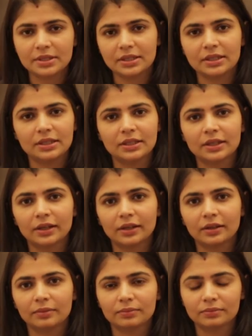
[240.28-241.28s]
C
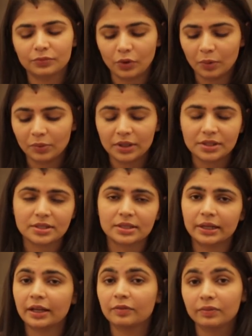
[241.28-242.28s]
formulations,
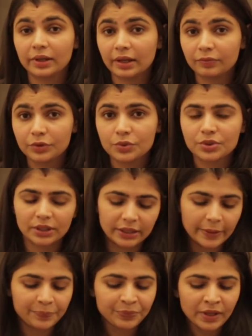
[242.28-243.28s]
and I have loved using
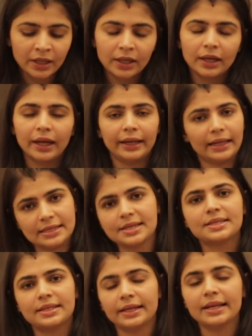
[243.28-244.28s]
them. And as I
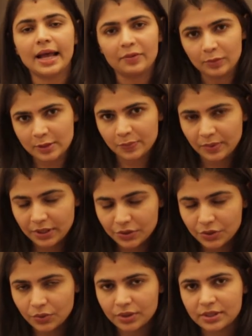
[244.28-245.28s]
said, I will speak
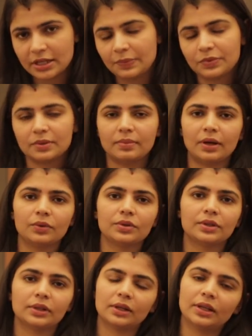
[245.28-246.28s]
to you in depth
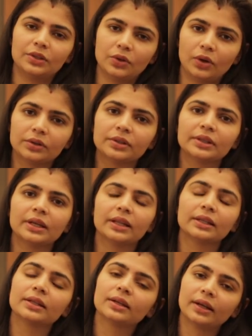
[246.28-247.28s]
about the Ordinary
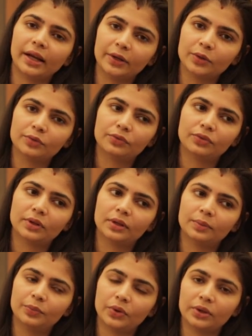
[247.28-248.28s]
and the kind of
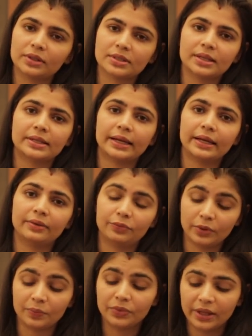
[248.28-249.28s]
products that
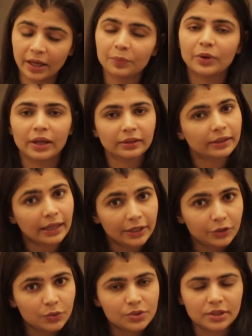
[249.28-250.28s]
from their brand that I
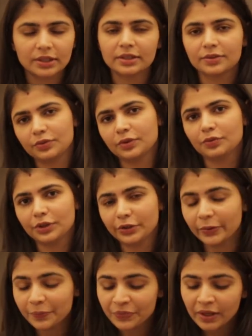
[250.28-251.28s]
use in a different
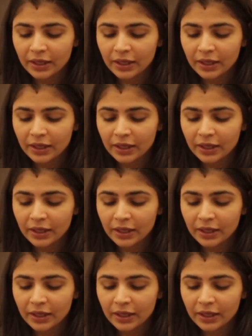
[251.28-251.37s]
video.